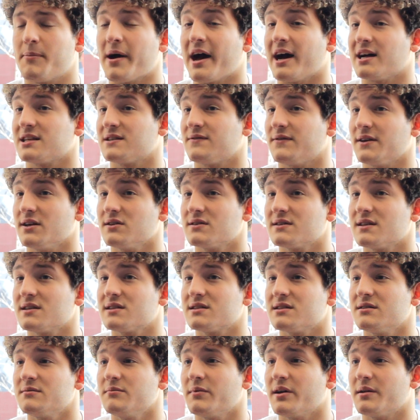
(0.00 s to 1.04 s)
pass-fail
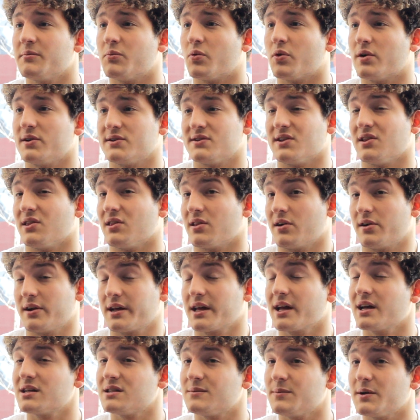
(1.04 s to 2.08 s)
system and more as a
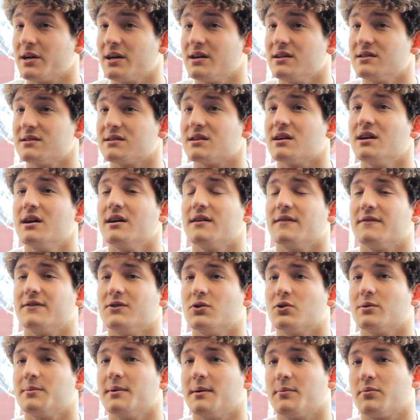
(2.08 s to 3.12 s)
learning experience,
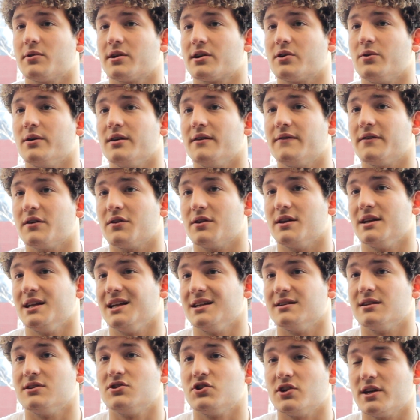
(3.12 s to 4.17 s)
fewer people are going to feel the
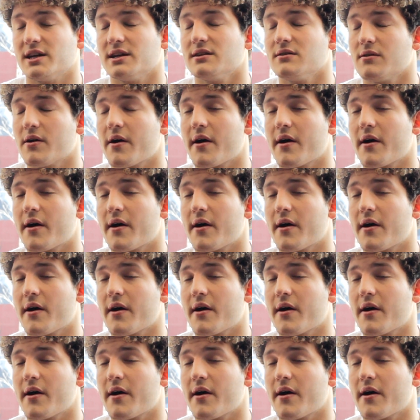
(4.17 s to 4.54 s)
need to cheat.